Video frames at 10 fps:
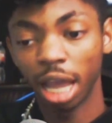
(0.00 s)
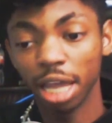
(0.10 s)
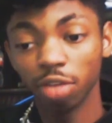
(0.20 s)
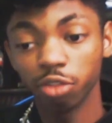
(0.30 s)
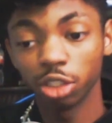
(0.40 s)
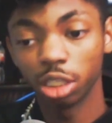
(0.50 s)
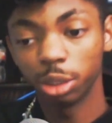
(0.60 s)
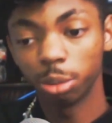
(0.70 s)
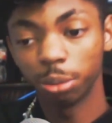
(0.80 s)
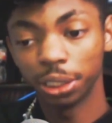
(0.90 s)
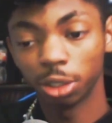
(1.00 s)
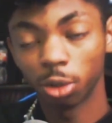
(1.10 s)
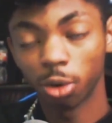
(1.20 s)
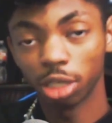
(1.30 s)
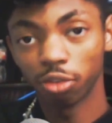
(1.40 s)
And for the WPL
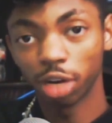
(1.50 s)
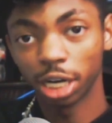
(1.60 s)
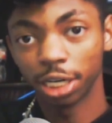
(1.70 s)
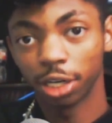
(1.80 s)
qualifier,